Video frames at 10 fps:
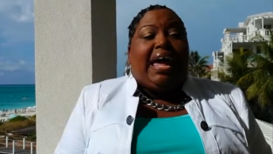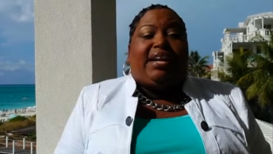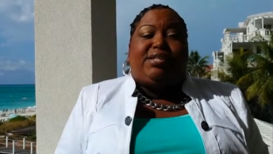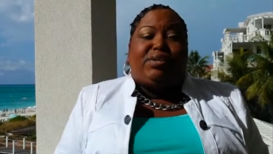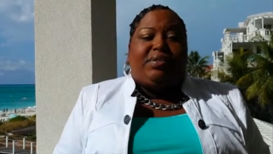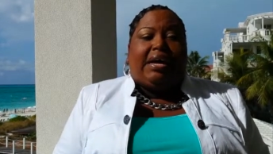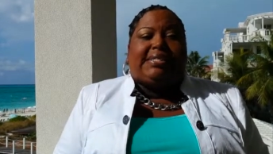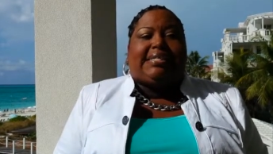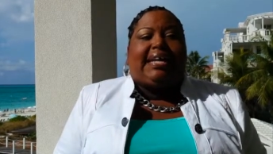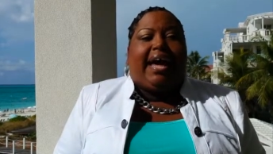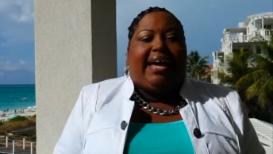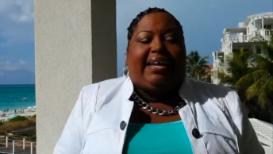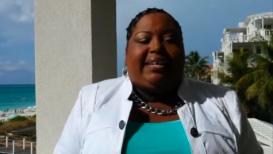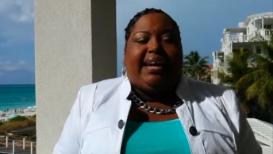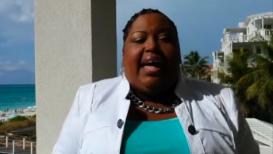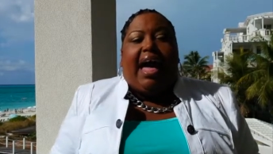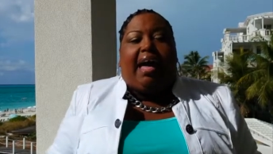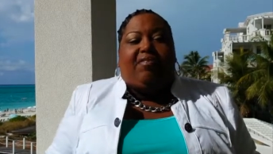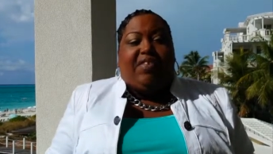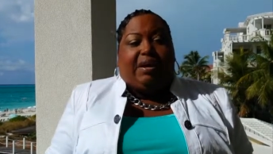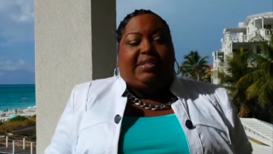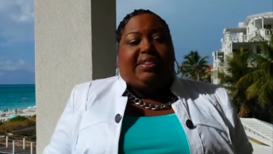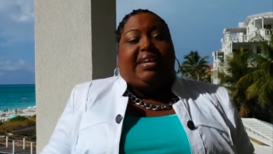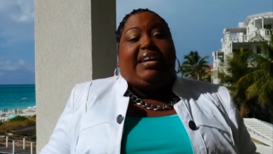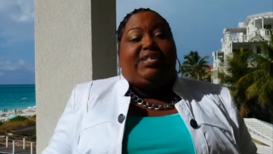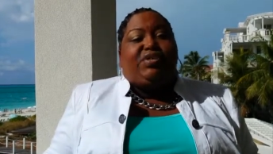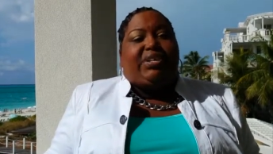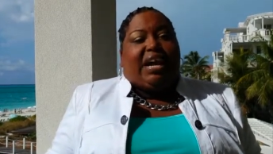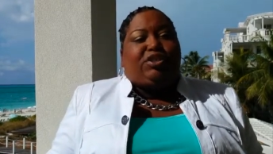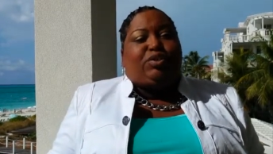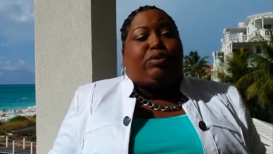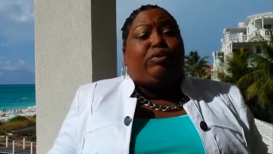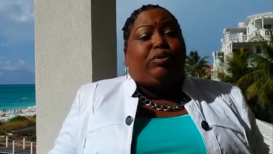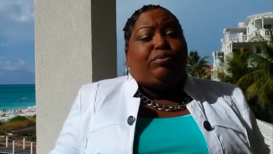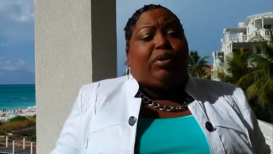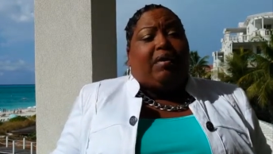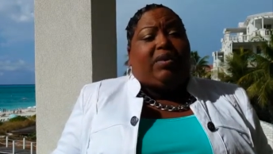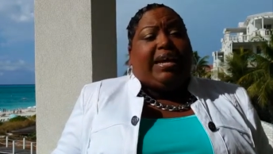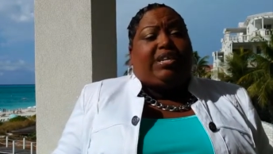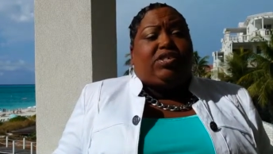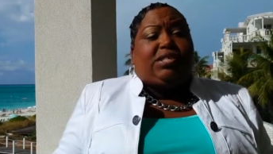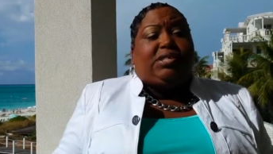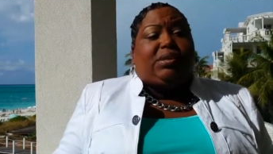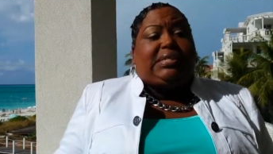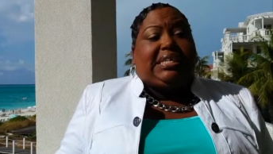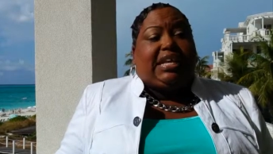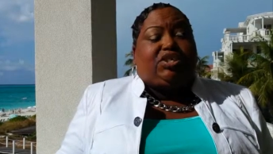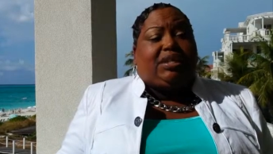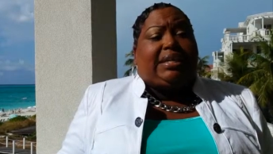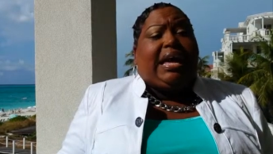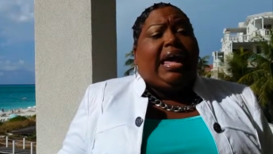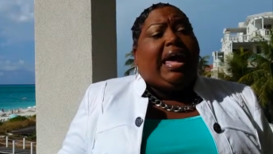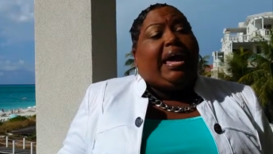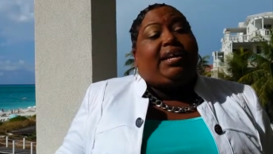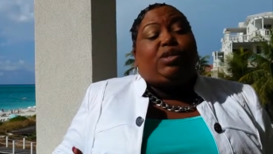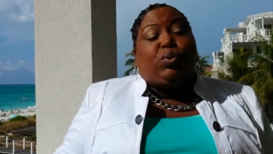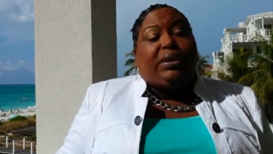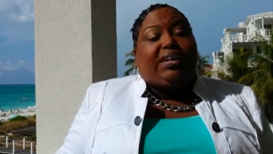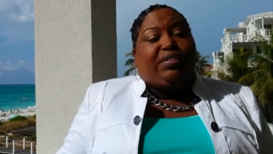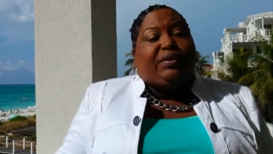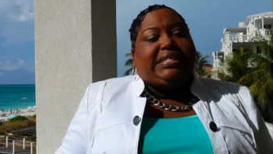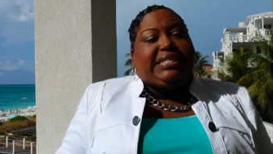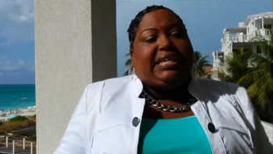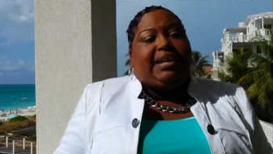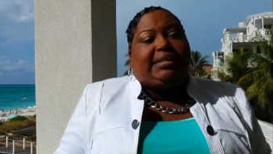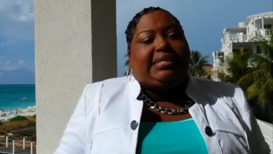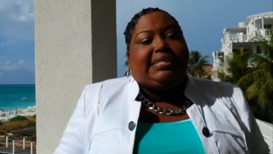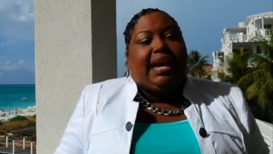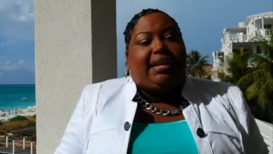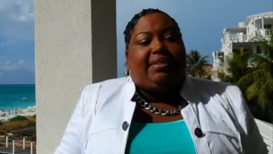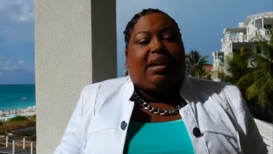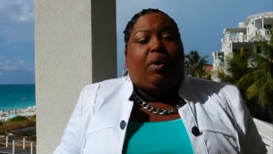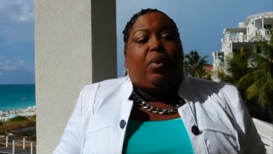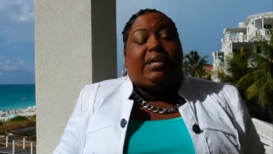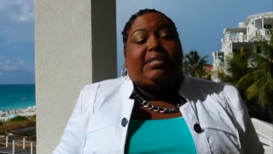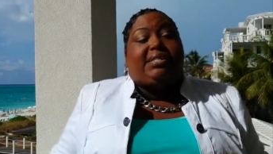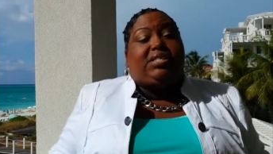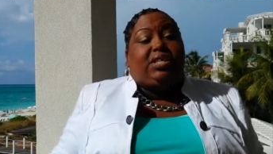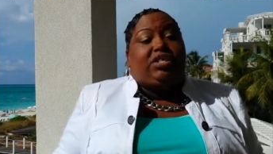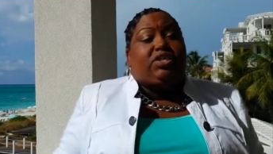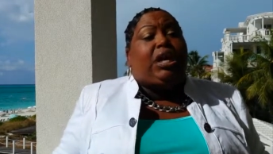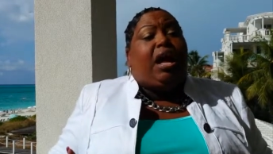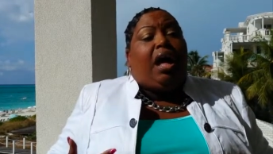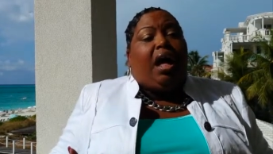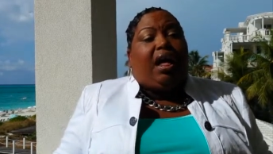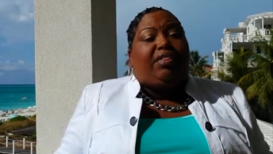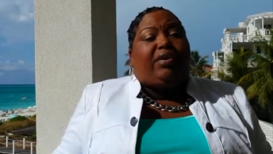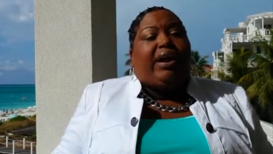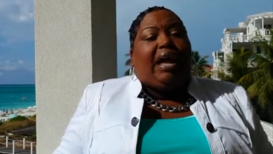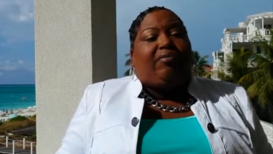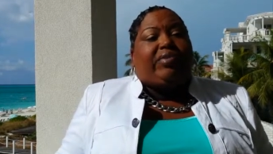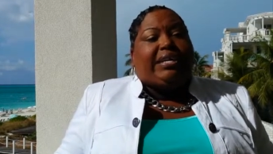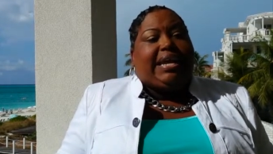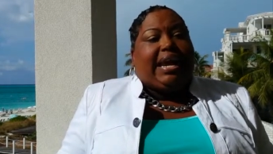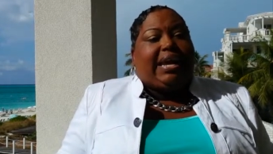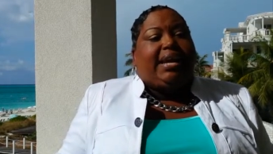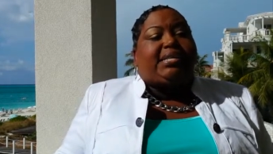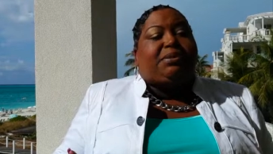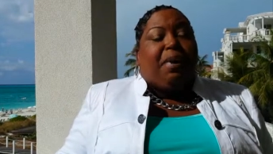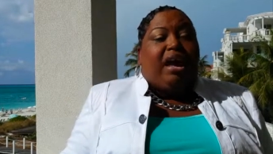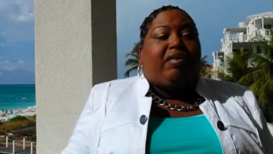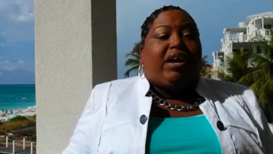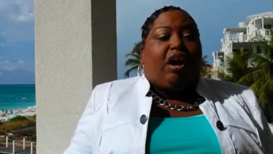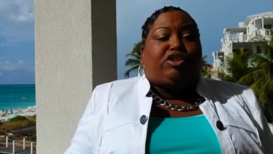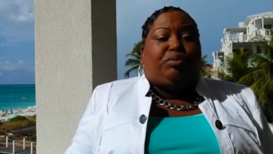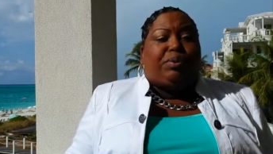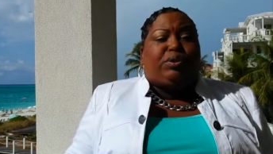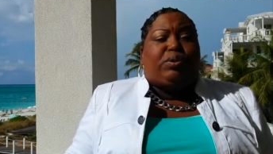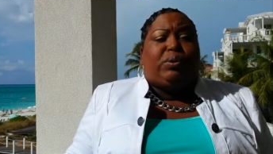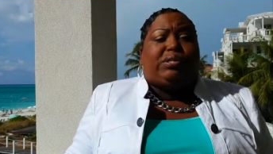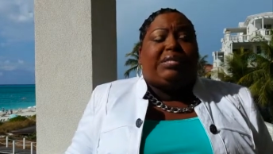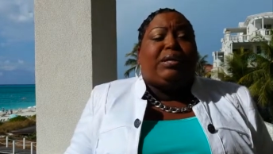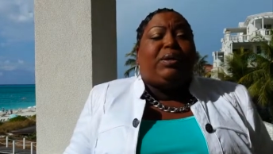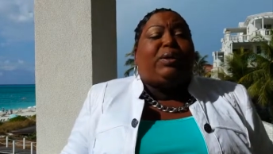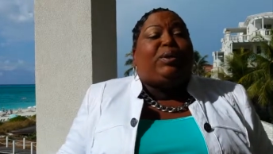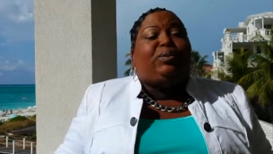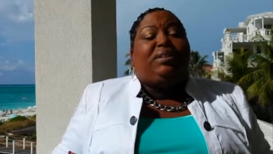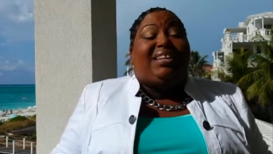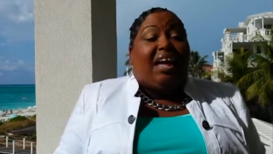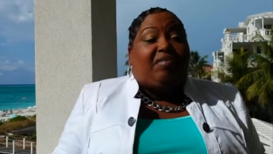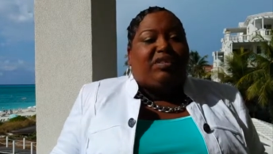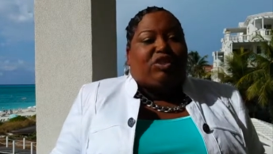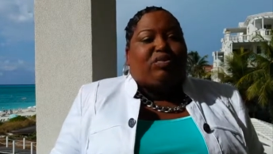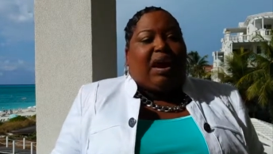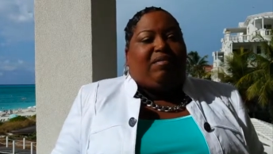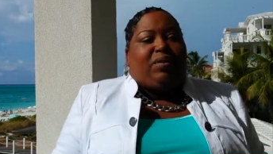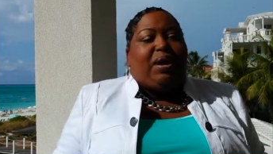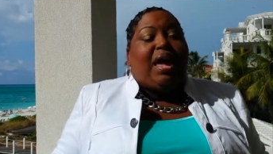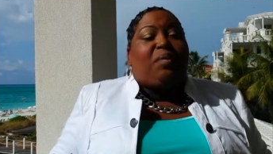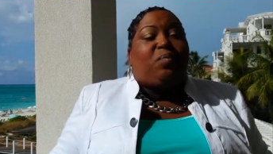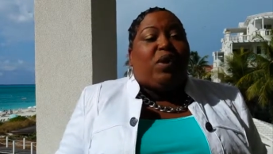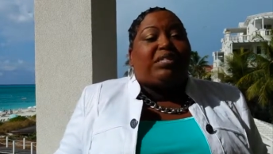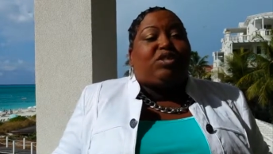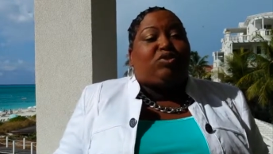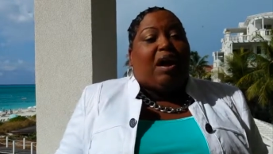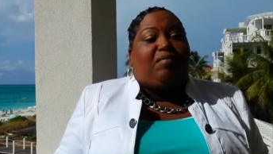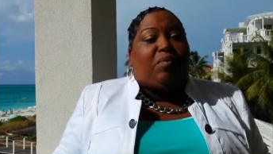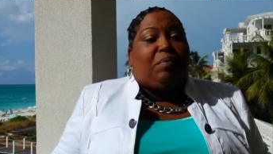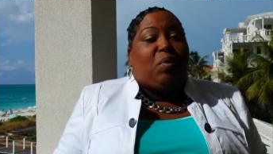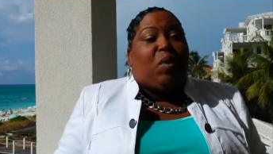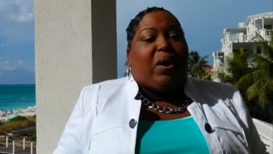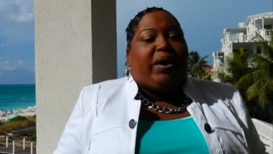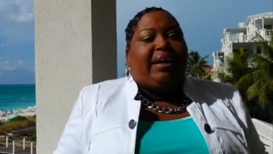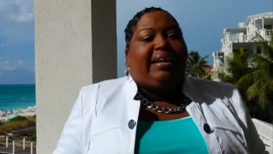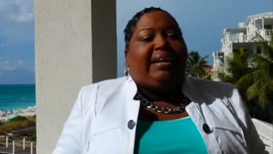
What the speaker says: and in 2009, I founded the International Group Travel Agents Association, and in 2013, I decided that I wanted to teach other everyday aspiring entrepreneurs who love to travel and want to travel more,